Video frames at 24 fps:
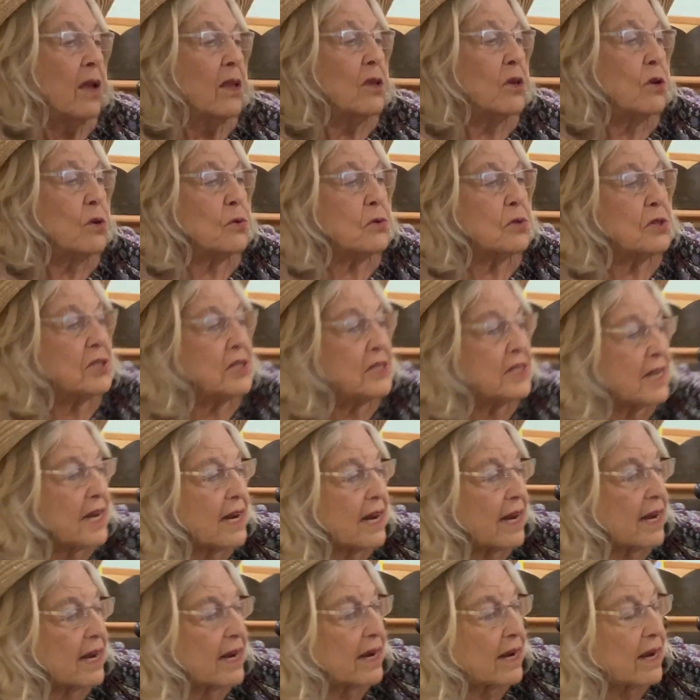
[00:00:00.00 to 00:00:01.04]
You
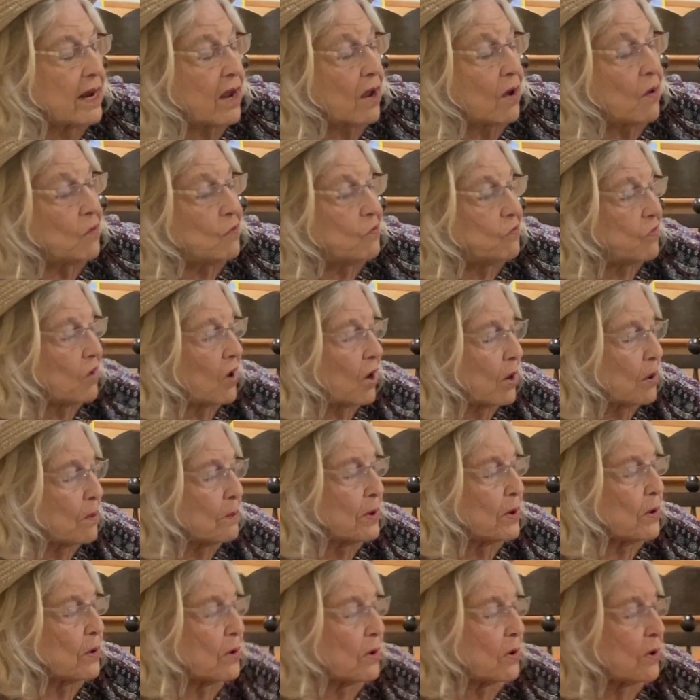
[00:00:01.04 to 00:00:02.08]
see,
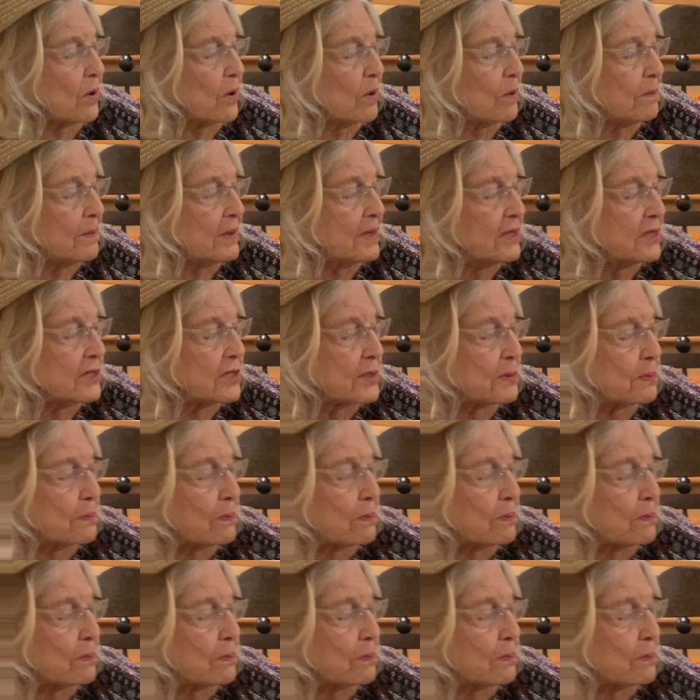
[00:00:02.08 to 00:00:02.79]
Farmer Herman's